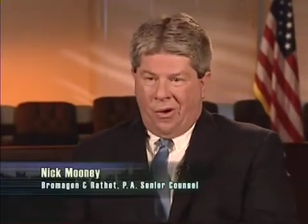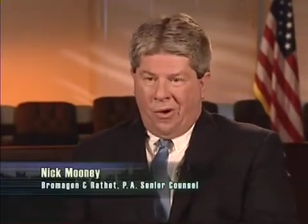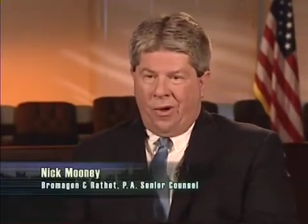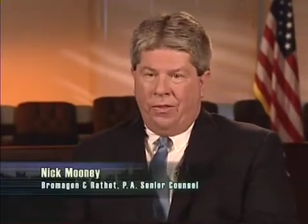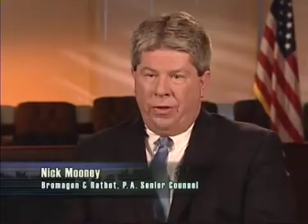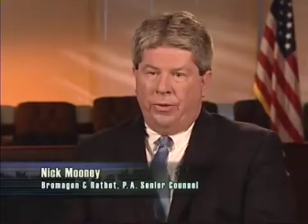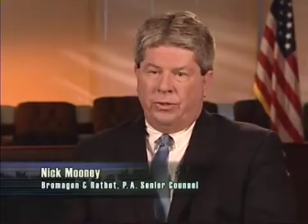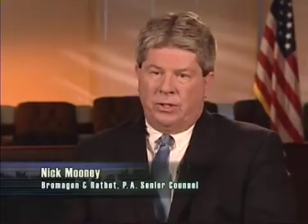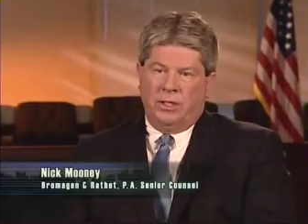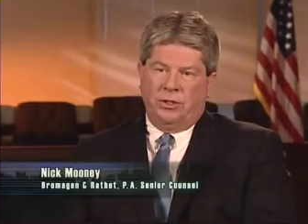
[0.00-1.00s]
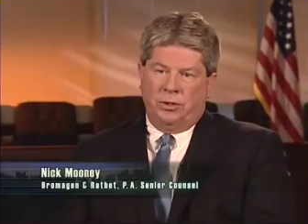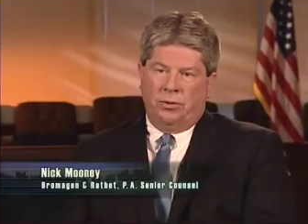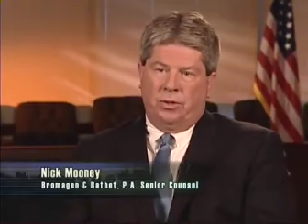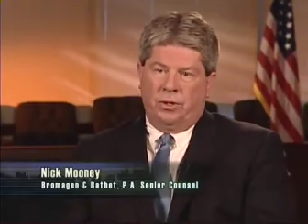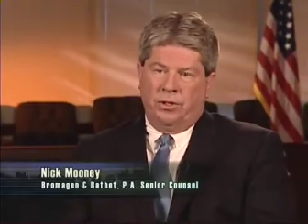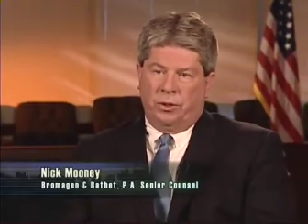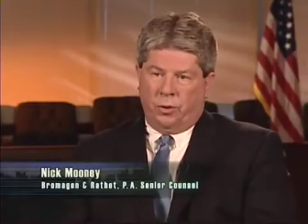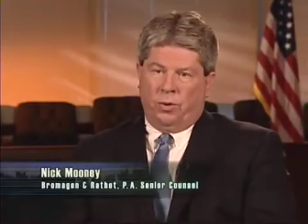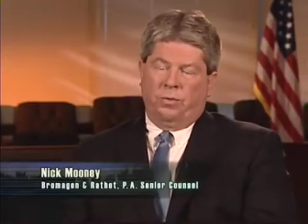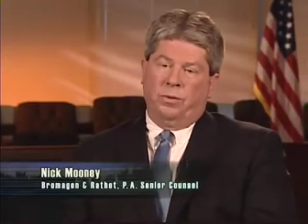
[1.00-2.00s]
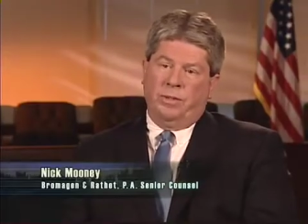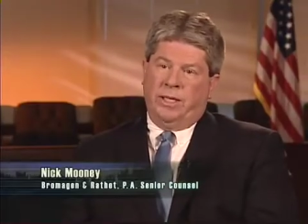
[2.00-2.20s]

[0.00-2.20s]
on those things you learn in the courtroom.